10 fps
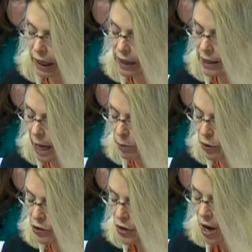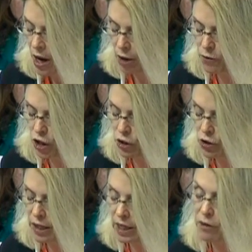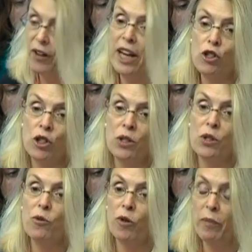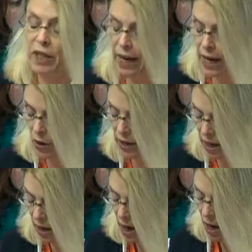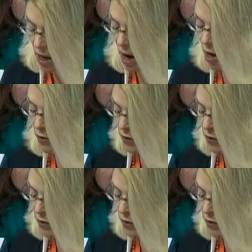examples of gendered innovations from the area of